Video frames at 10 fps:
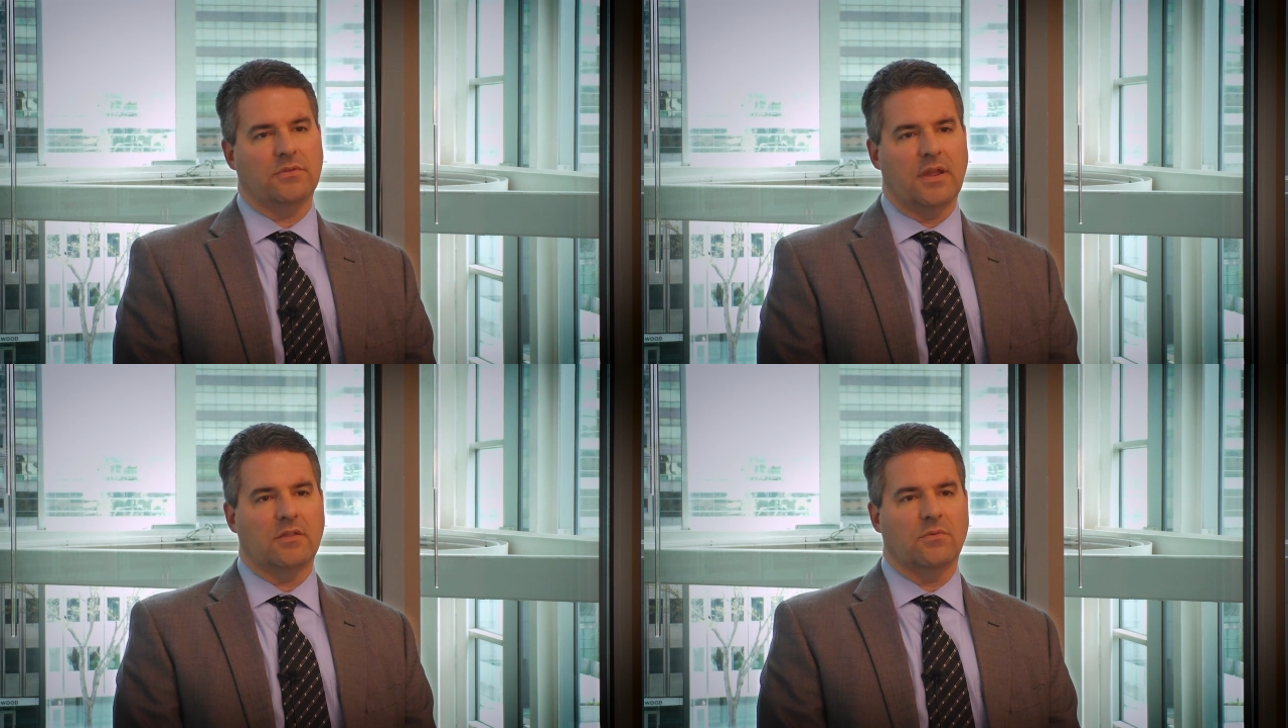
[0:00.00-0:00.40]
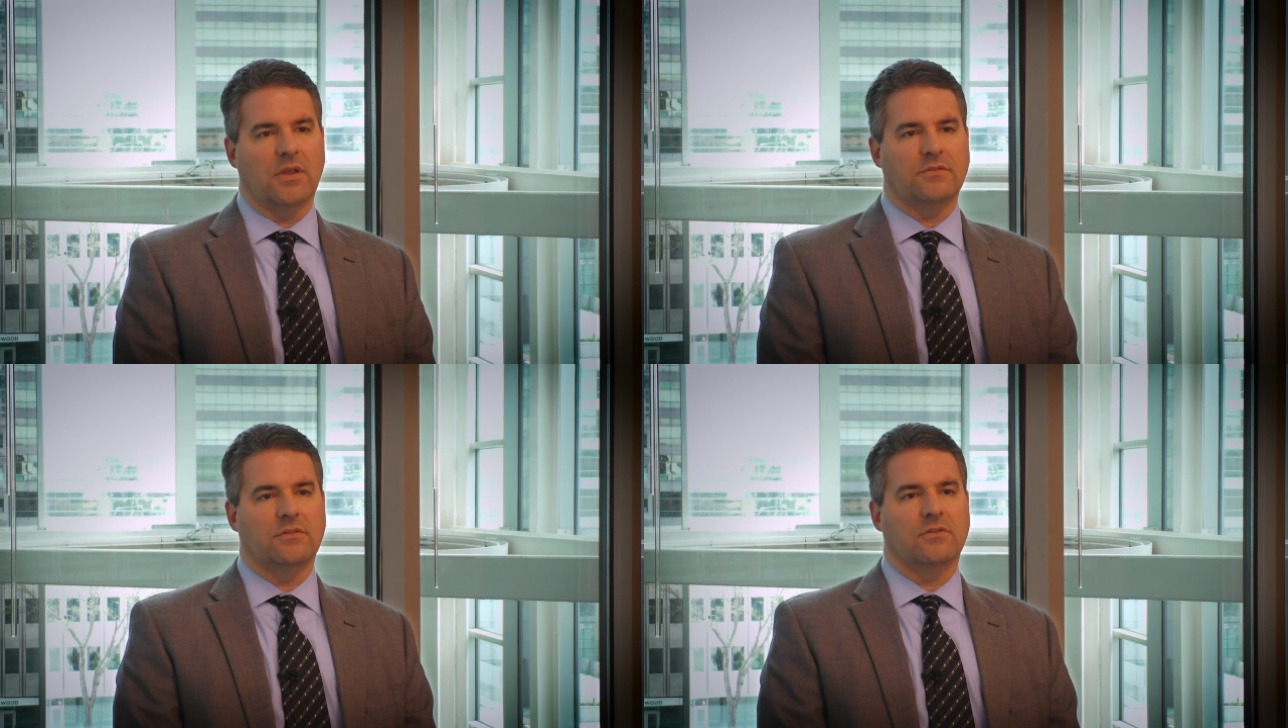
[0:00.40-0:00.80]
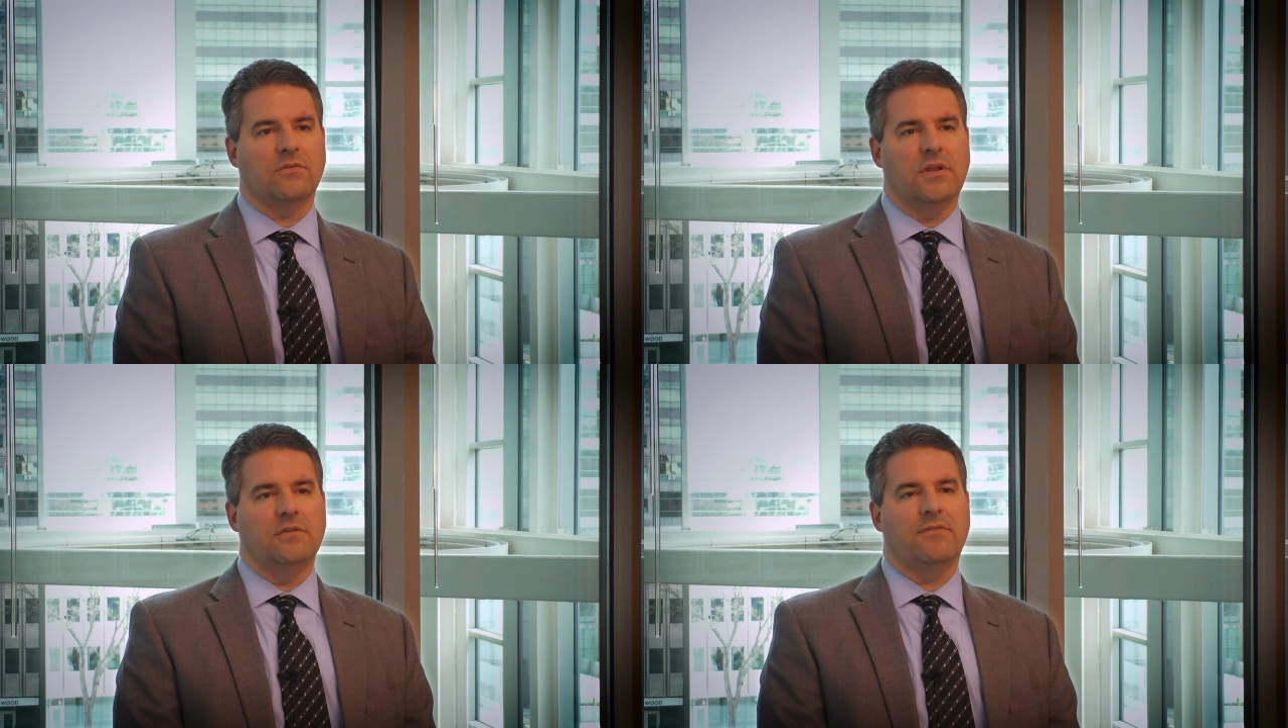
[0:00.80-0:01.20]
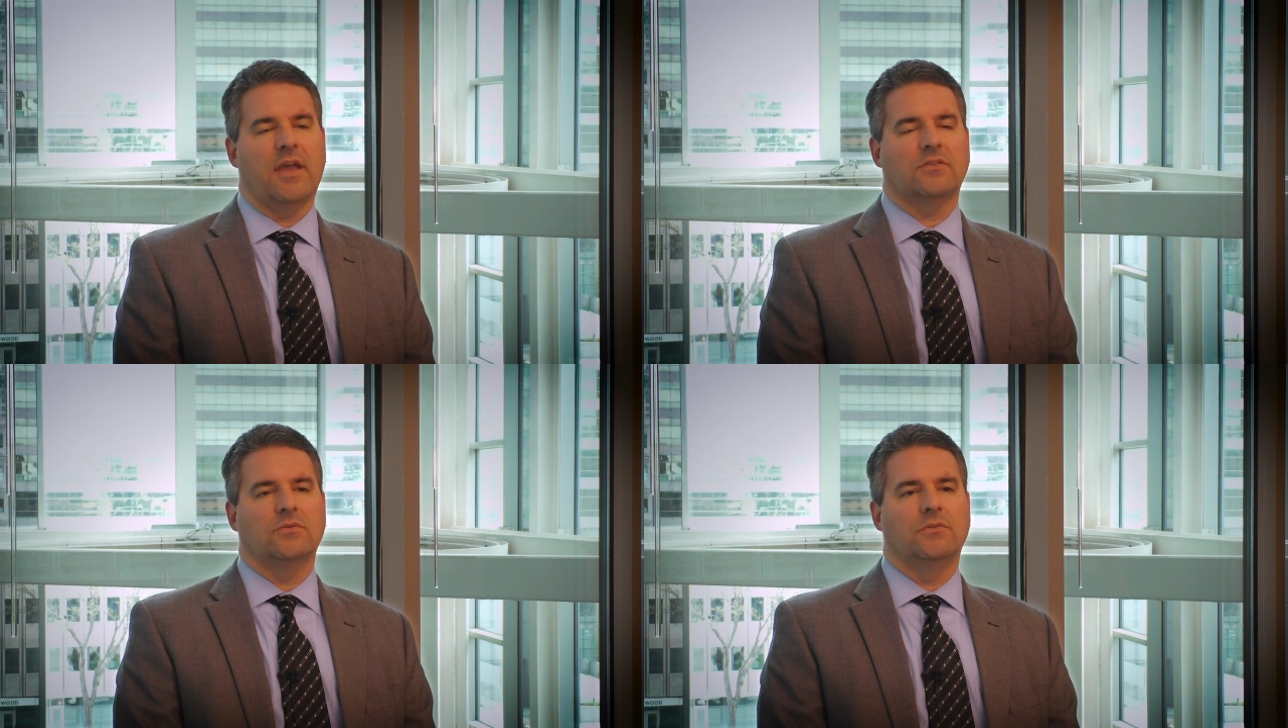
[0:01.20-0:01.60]
declarations create a
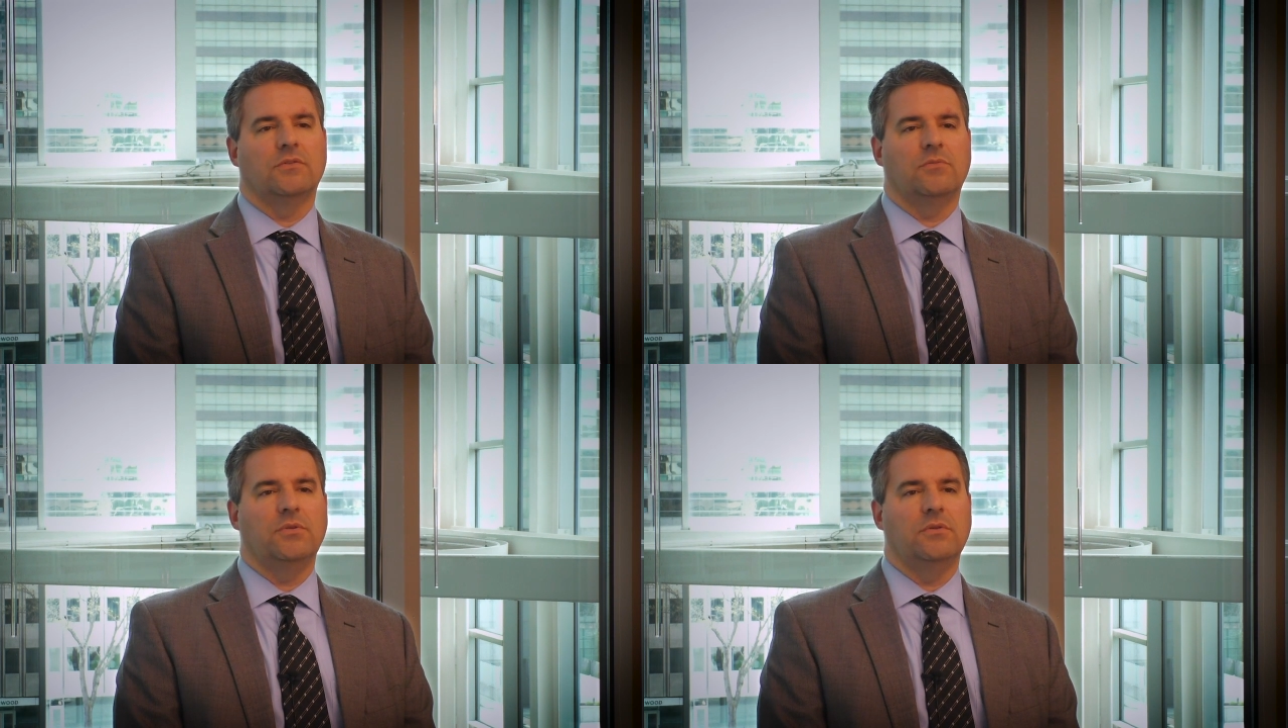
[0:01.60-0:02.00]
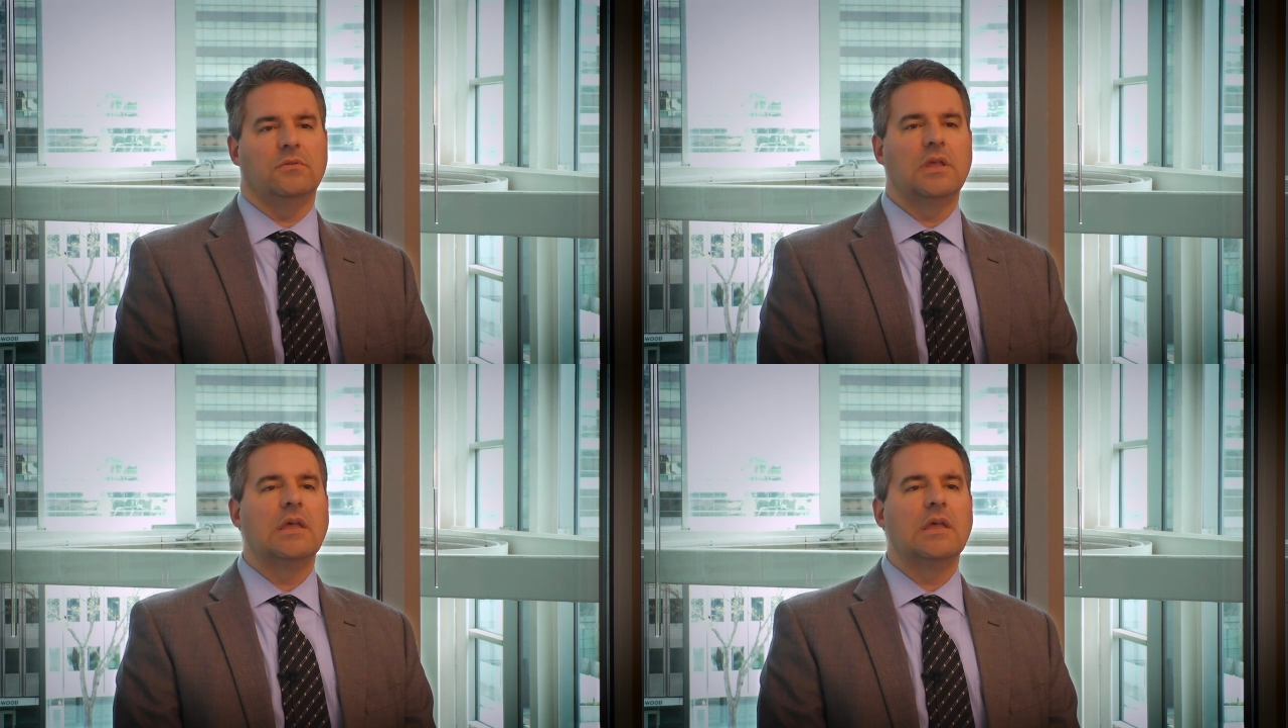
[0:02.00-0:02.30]
factual dispute,